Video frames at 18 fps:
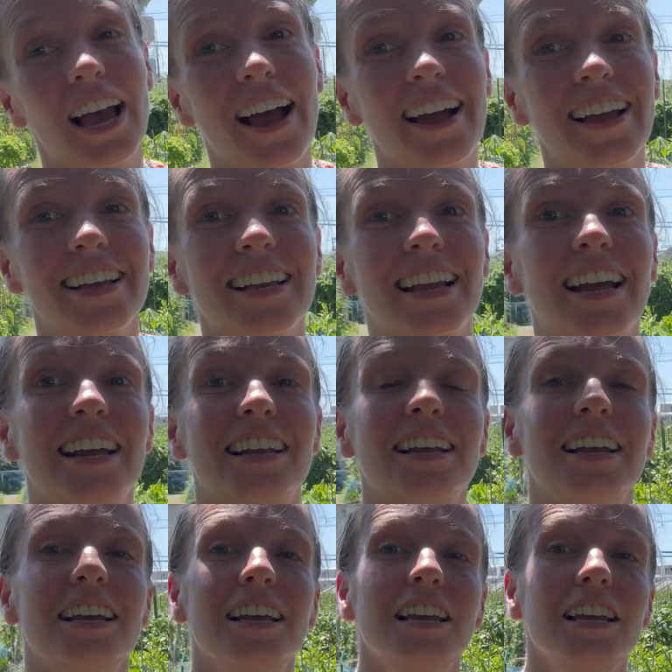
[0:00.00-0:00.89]
I get,
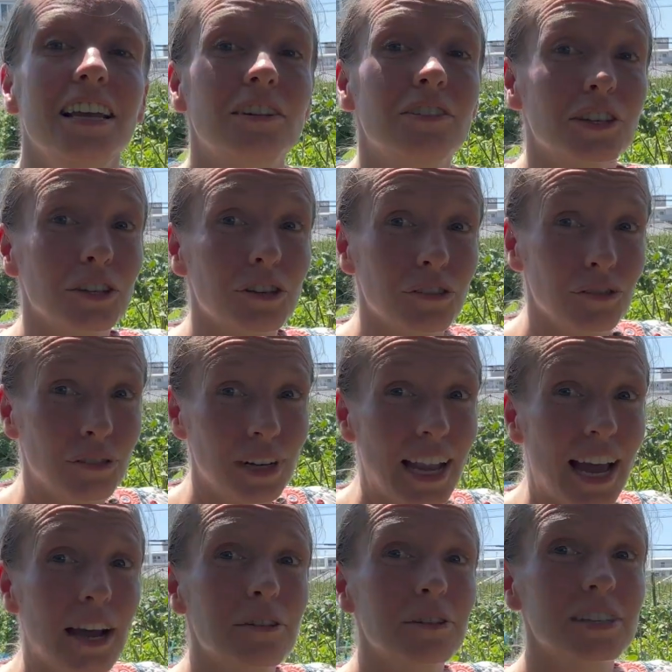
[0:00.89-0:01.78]
even though
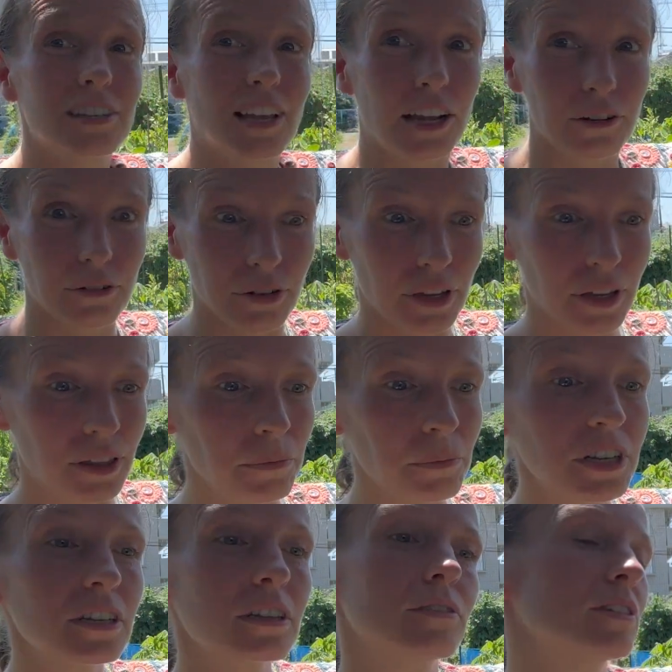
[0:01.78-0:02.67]
now is kind of the
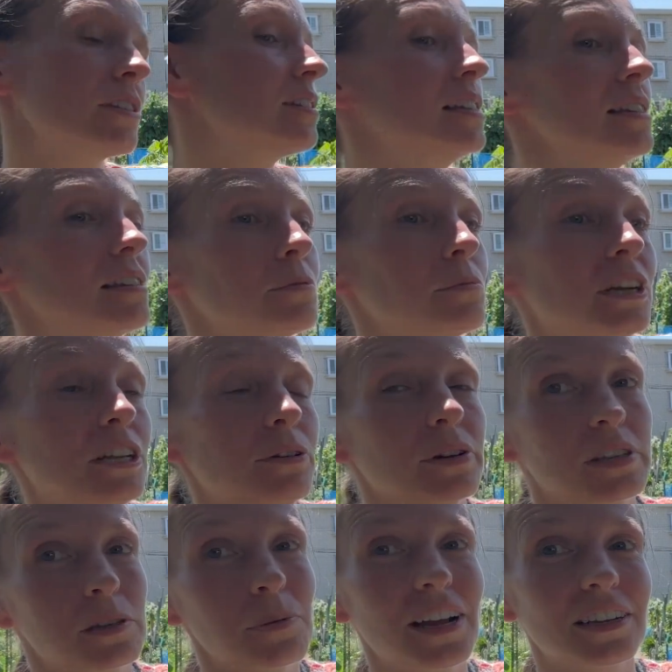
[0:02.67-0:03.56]
middle of the season when you
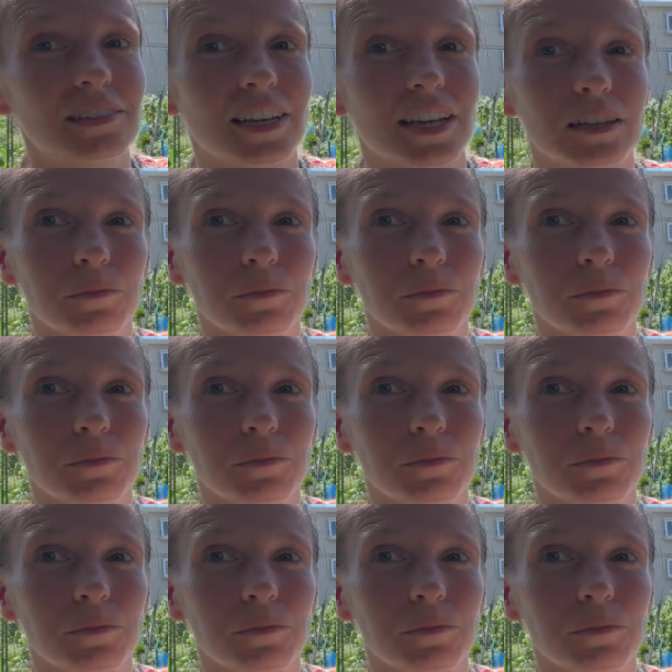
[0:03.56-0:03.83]
expect to get the